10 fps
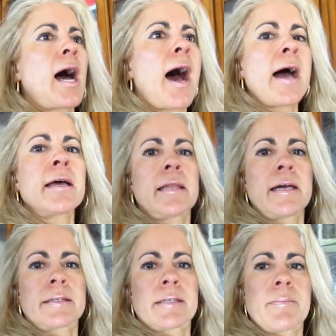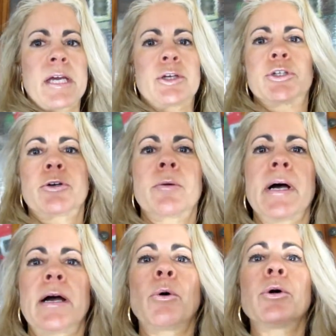I like to make sure
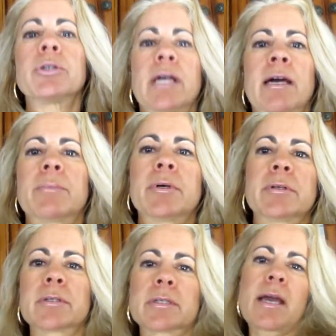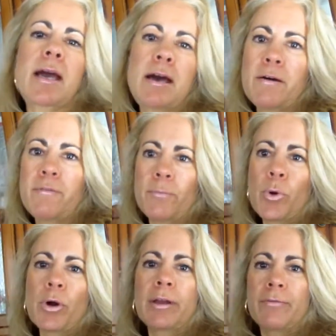my older animals have
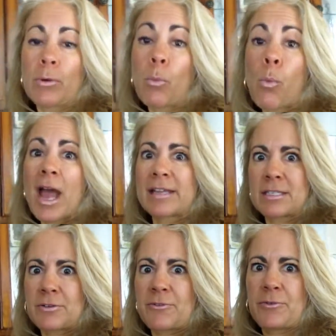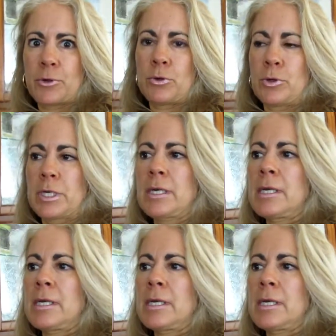more of a wet food.